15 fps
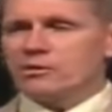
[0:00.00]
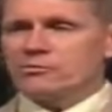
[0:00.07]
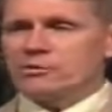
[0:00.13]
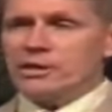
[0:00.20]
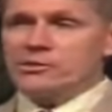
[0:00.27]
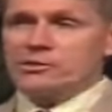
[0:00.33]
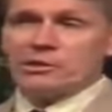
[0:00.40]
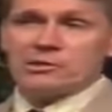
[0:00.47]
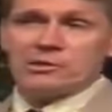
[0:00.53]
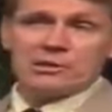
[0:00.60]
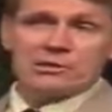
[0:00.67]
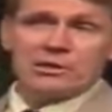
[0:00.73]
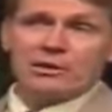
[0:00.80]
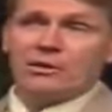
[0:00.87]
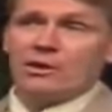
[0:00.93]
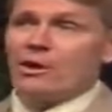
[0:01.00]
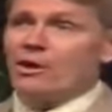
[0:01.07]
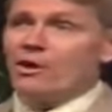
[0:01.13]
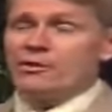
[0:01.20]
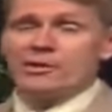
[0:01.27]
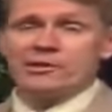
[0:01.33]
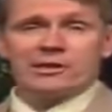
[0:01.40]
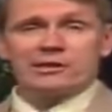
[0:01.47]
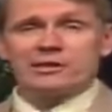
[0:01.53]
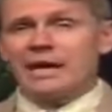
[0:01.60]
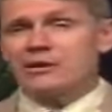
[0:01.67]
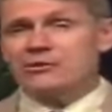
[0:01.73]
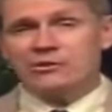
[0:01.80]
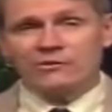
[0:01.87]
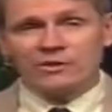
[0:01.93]
The creationist says, no, all this
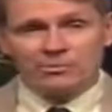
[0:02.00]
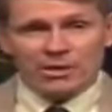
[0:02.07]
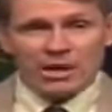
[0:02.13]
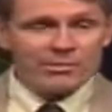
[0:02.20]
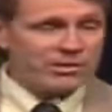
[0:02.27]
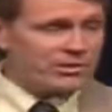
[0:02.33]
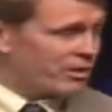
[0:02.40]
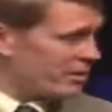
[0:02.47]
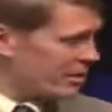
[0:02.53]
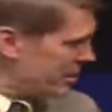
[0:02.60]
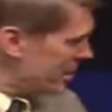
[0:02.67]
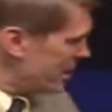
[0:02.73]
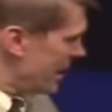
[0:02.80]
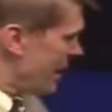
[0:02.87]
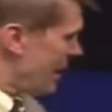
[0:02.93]
catastrophe probably started